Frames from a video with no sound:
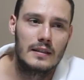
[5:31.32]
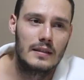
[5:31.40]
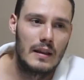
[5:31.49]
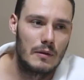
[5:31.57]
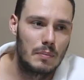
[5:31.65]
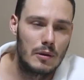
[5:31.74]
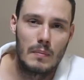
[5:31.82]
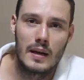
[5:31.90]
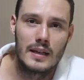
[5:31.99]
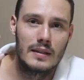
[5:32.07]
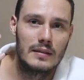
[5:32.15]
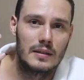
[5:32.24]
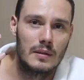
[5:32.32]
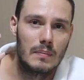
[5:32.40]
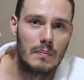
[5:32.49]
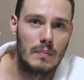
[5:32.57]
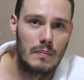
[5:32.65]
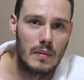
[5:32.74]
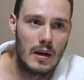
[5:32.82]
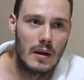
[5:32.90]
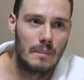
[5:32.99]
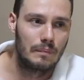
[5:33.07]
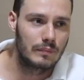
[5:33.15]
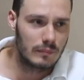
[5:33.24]
they'll put money into
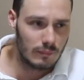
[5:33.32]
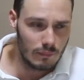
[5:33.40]
um,